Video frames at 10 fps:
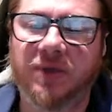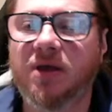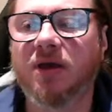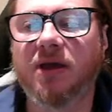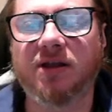
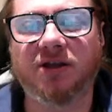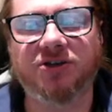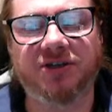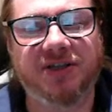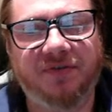And not
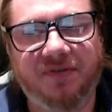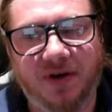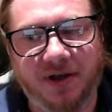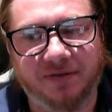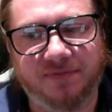just
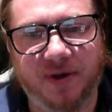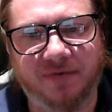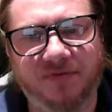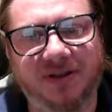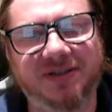f5, my
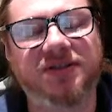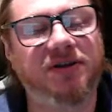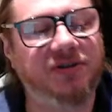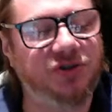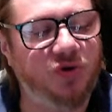friends, there
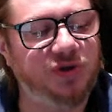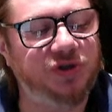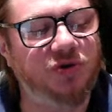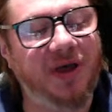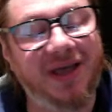is
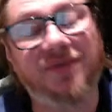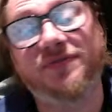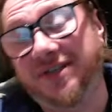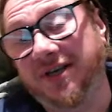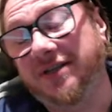also
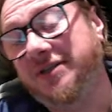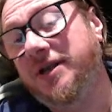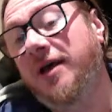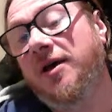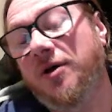f6,
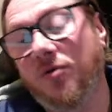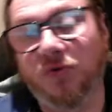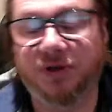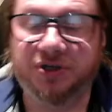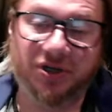
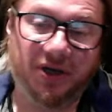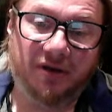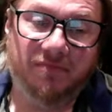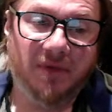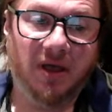which uh,
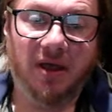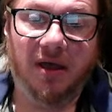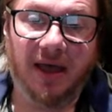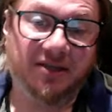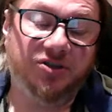
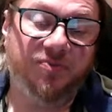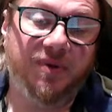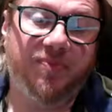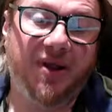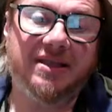has to be
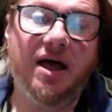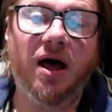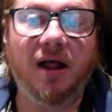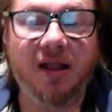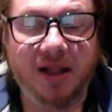played
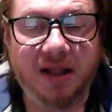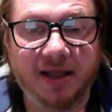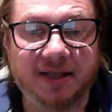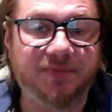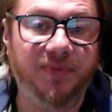
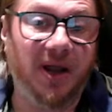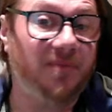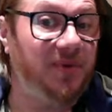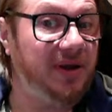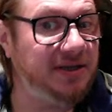unless black
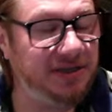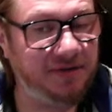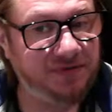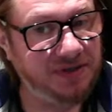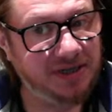plays
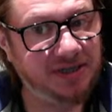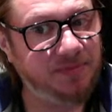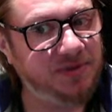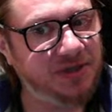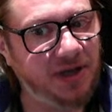f6
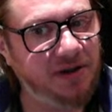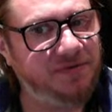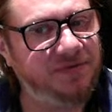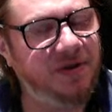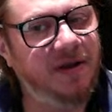
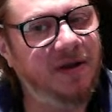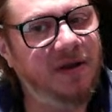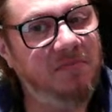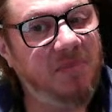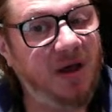himself.
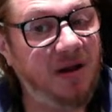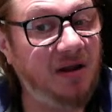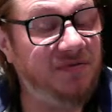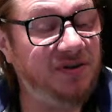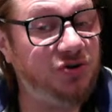I'm not
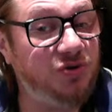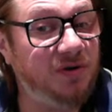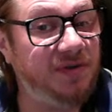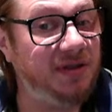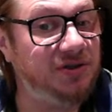even sure if
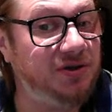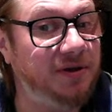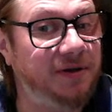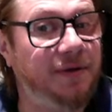that's good.